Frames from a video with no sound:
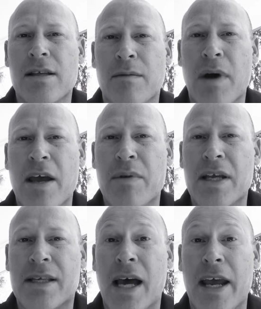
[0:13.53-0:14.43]
that maybe
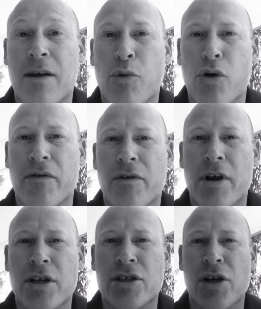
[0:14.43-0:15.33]
take more of your
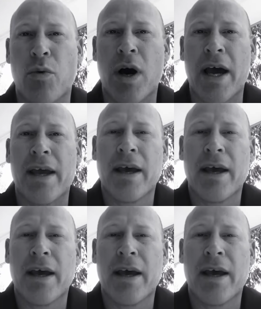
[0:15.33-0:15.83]
energy away.